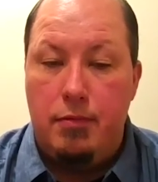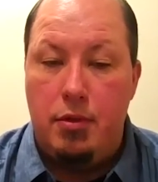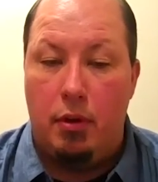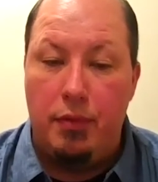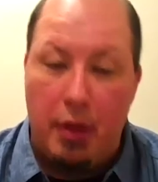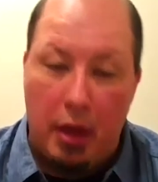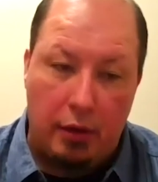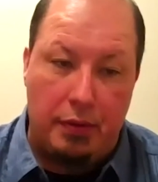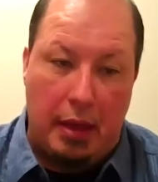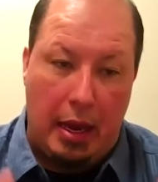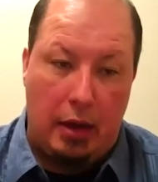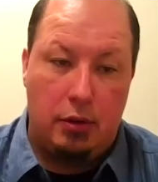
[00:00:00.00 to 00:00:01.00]
nailed
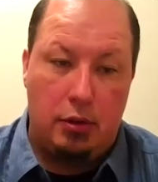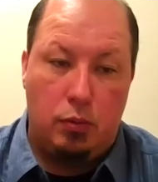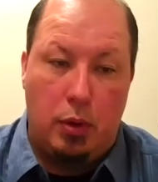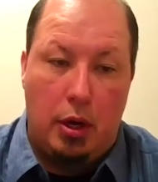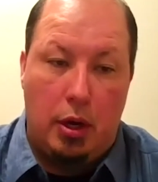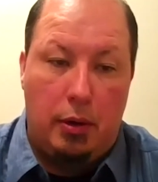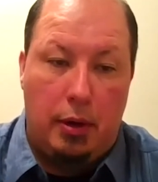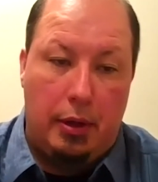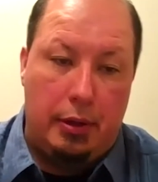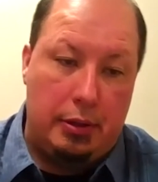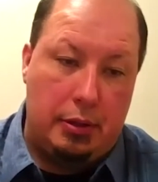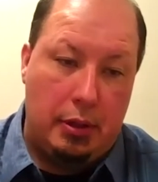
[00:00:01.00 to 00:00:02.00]
down as well
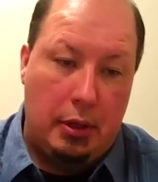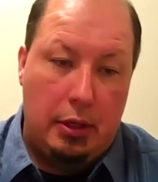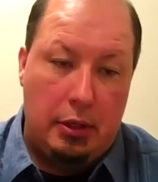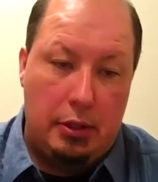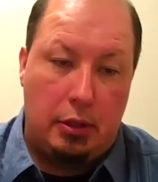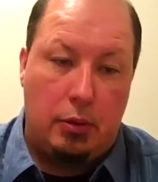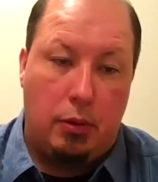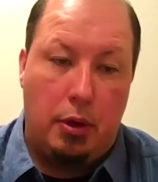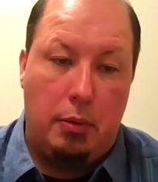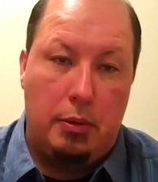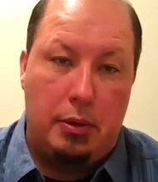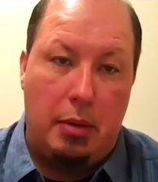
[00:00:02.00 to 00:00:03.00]
as
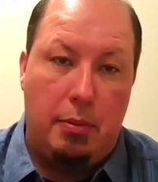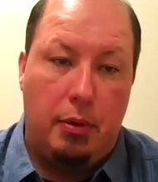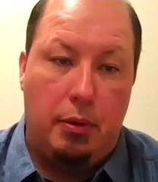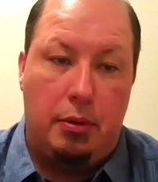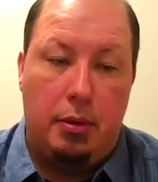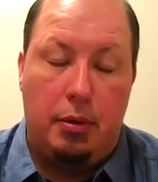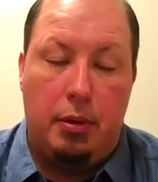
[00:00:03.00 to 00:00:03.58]
Sequoia was able